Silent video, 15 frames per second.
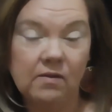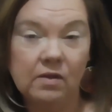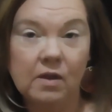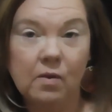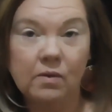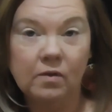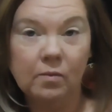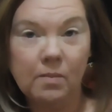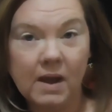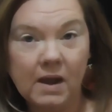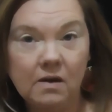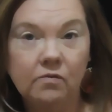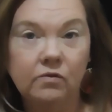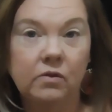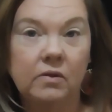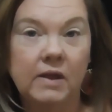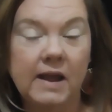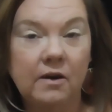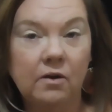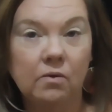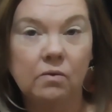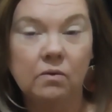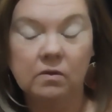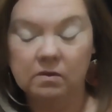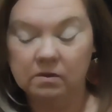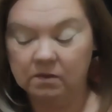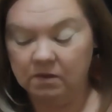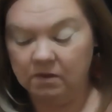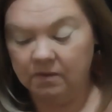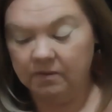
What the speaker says: even though it's made for adults.